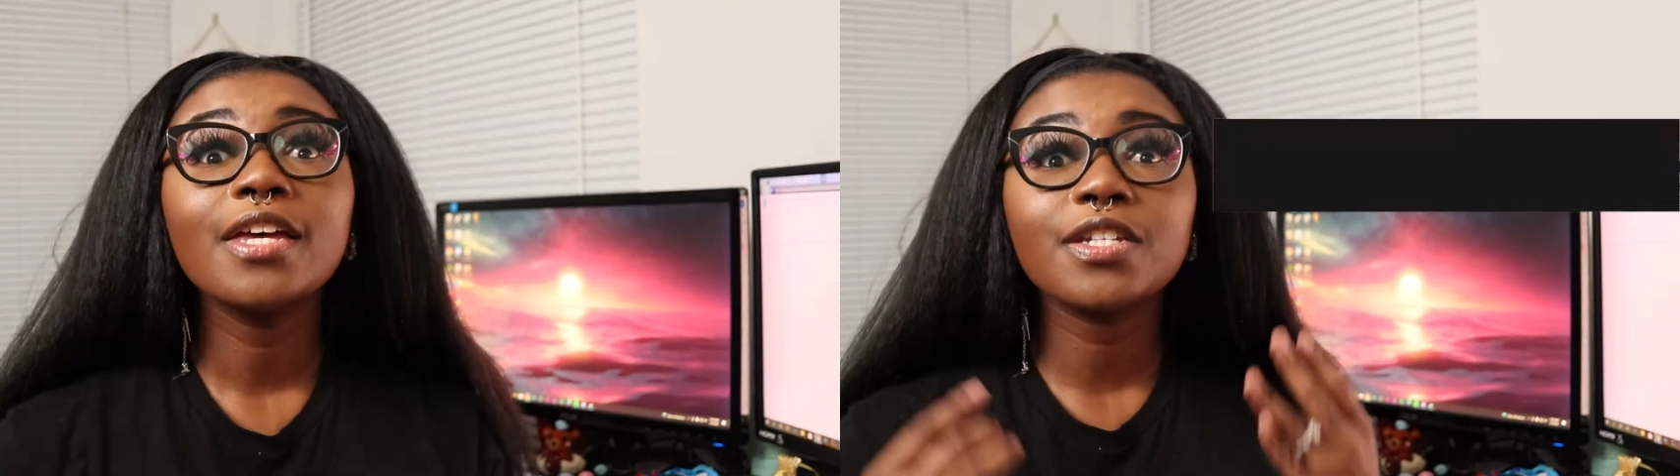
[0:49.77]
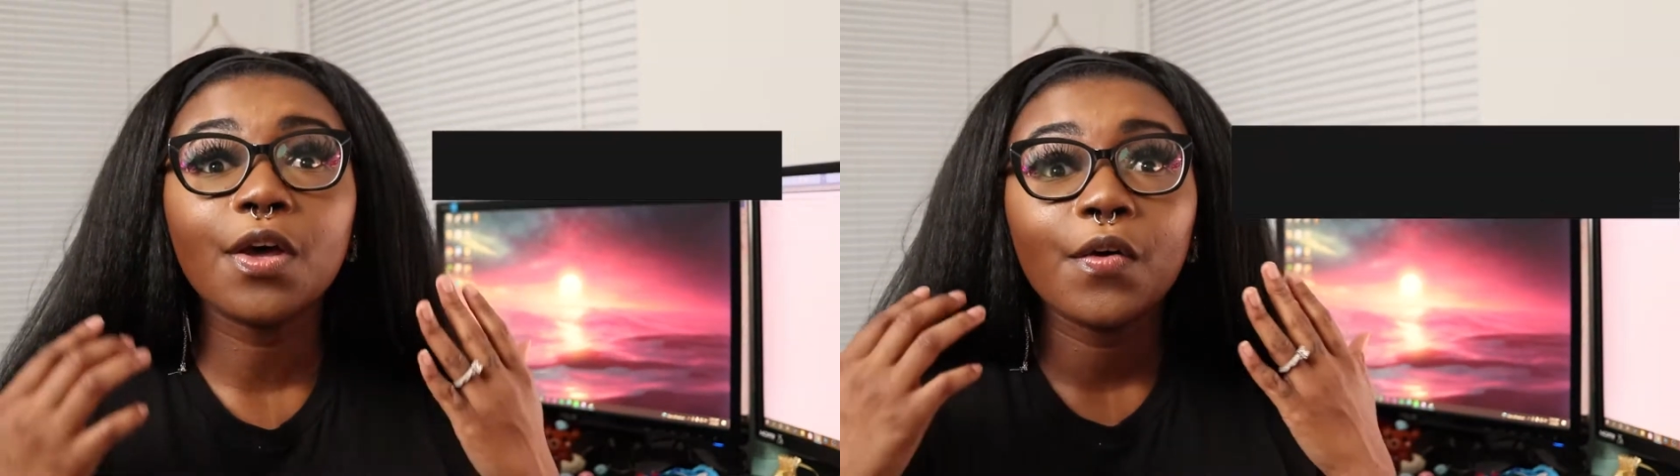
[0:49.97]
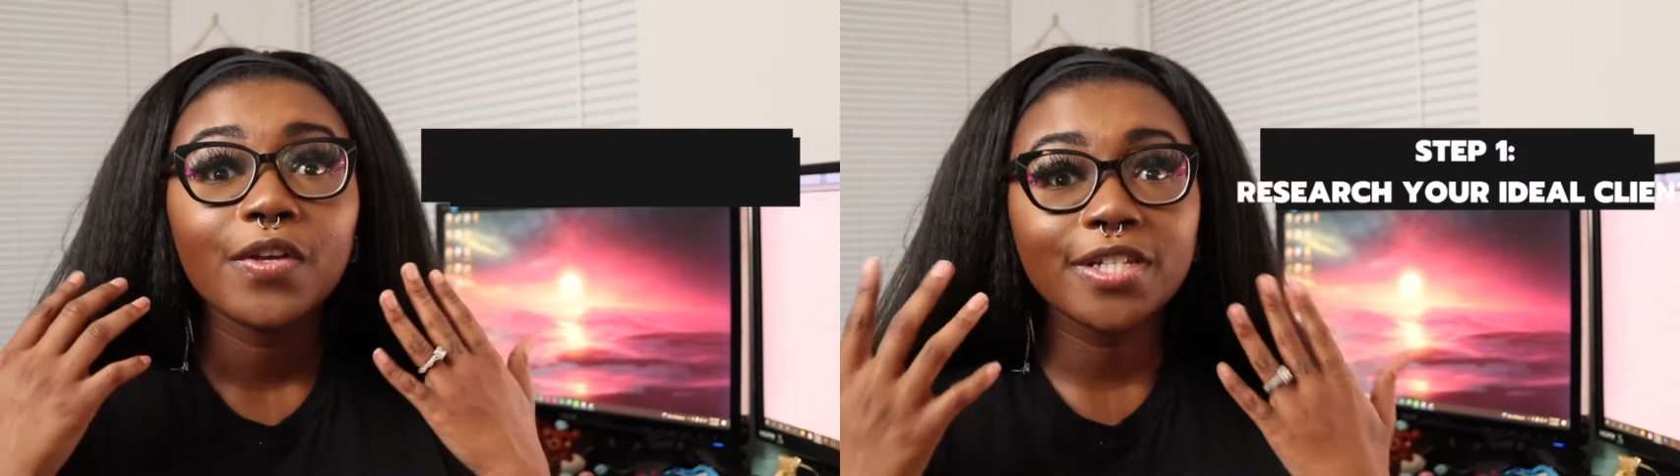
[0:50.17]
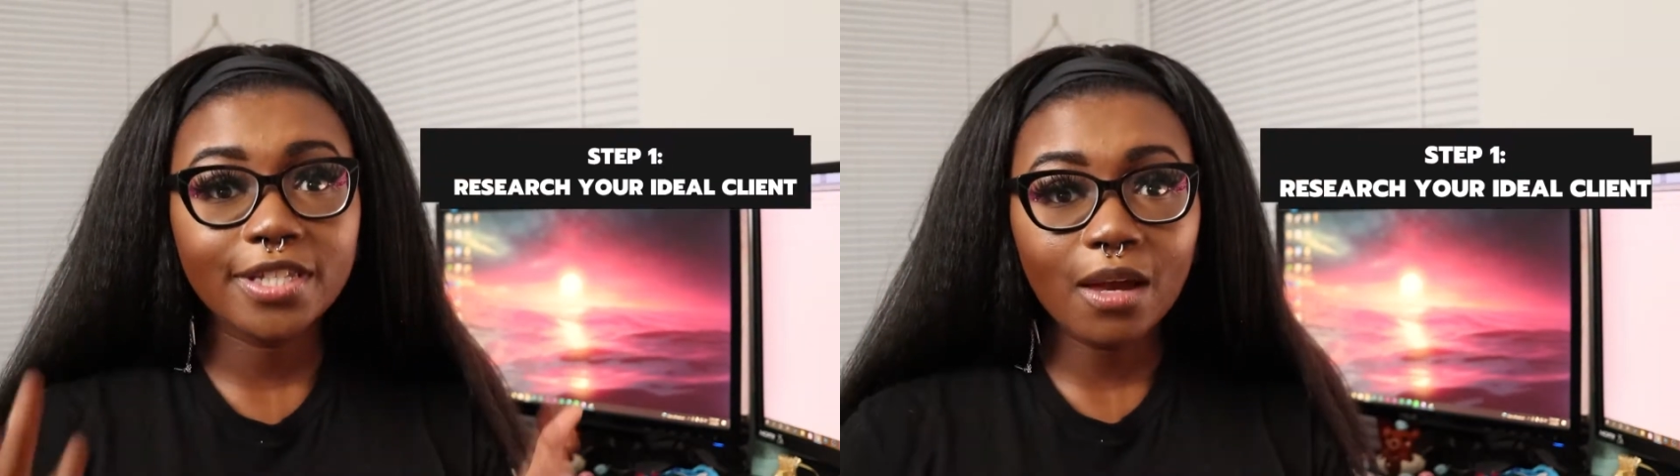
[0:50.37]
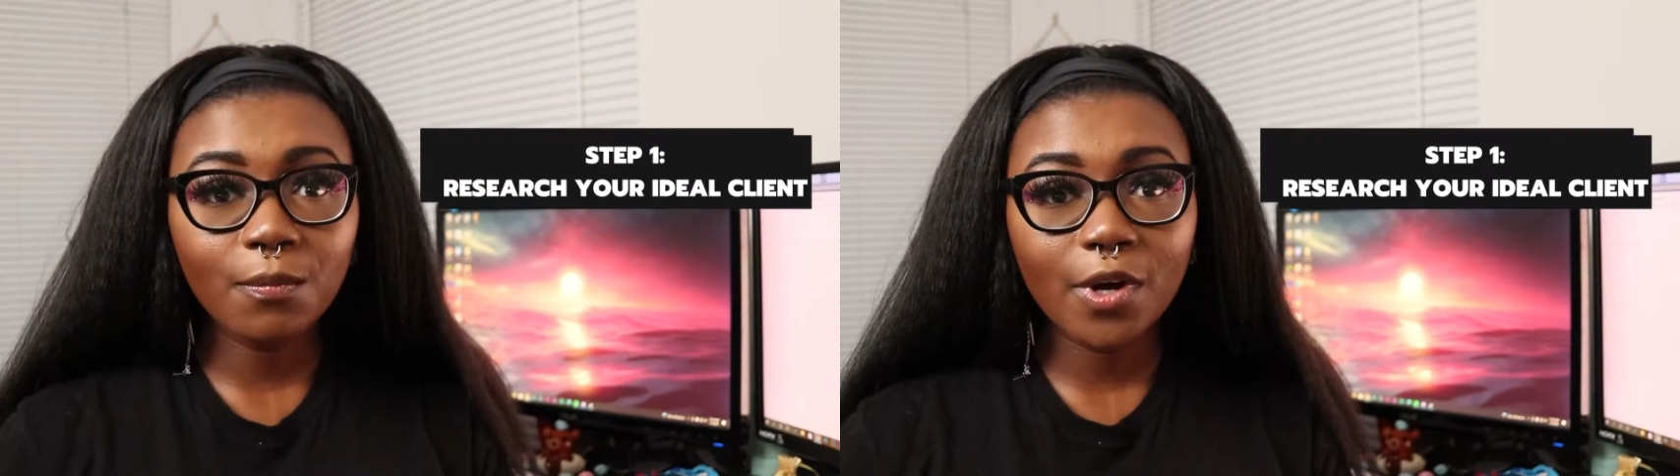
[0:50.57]
So,
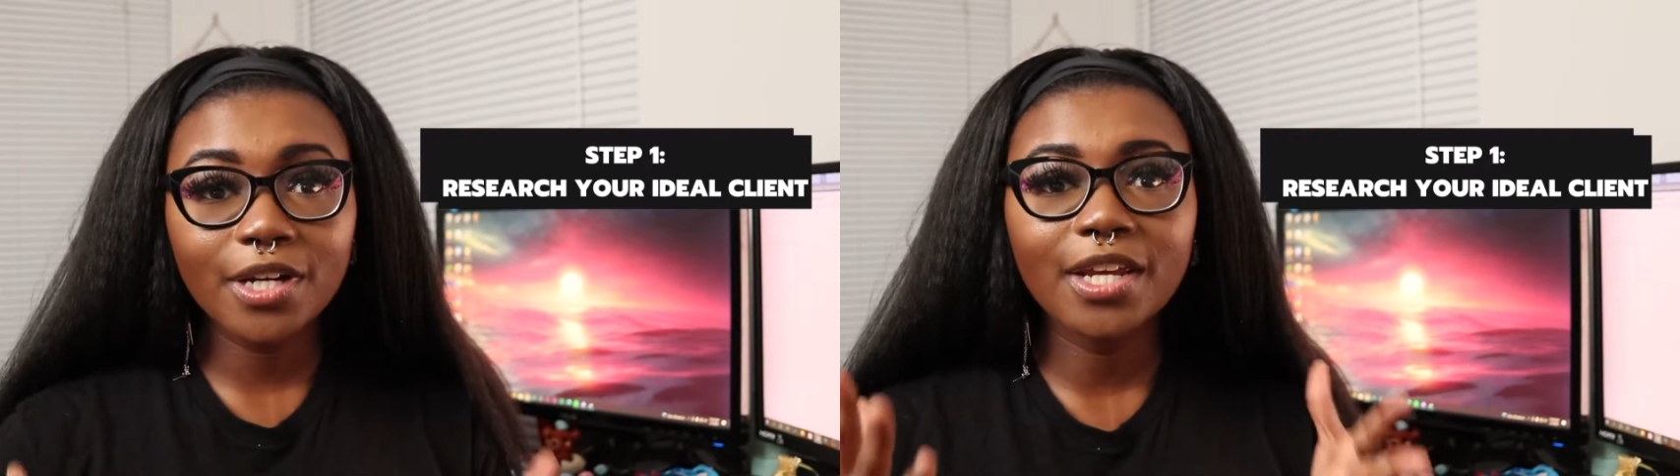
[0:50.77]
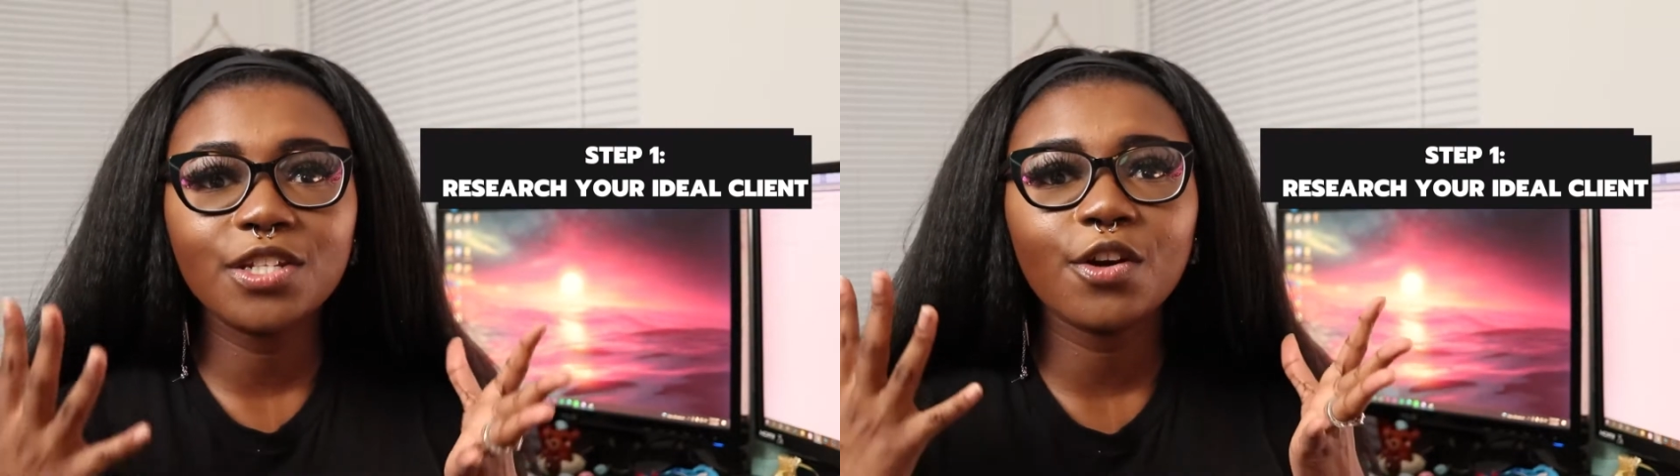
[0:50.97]
step one is